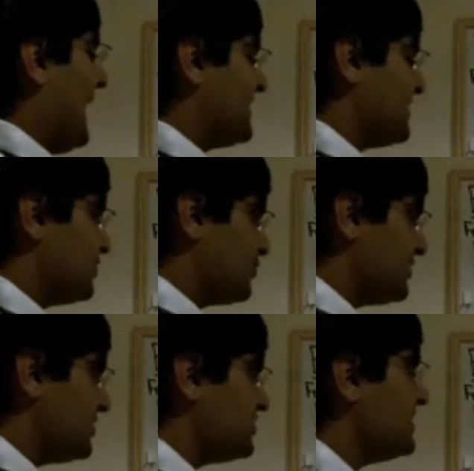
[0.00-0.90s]

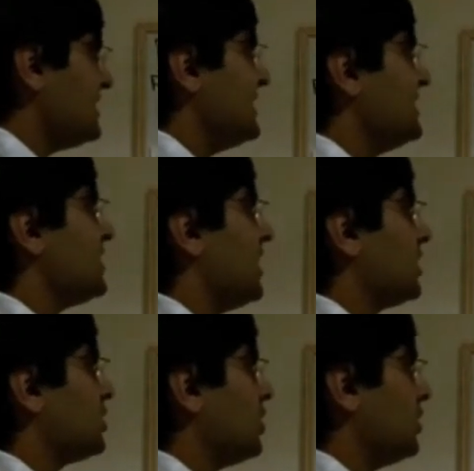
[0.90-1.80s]
Eccentricity is
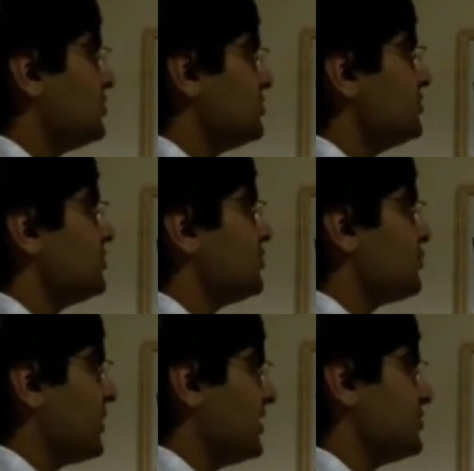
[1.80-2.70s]
a constant
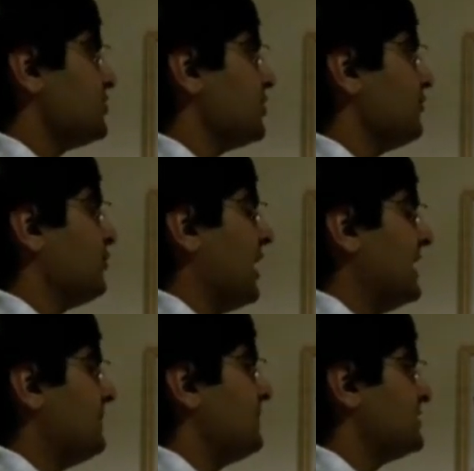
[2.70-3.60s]
ratio for
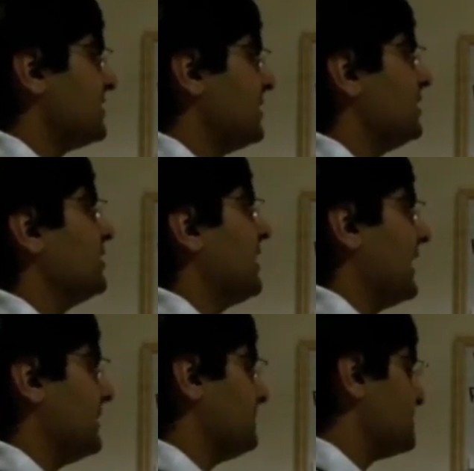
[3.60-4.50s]
any particular
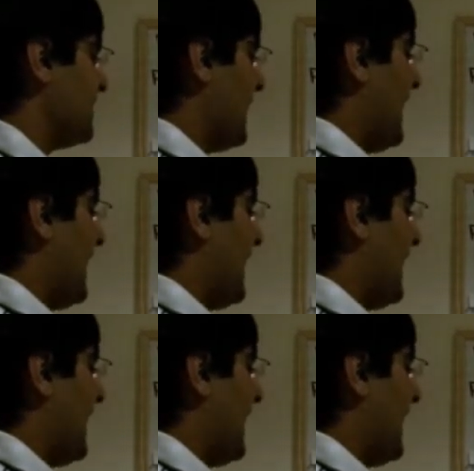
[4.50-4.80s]
ellipse.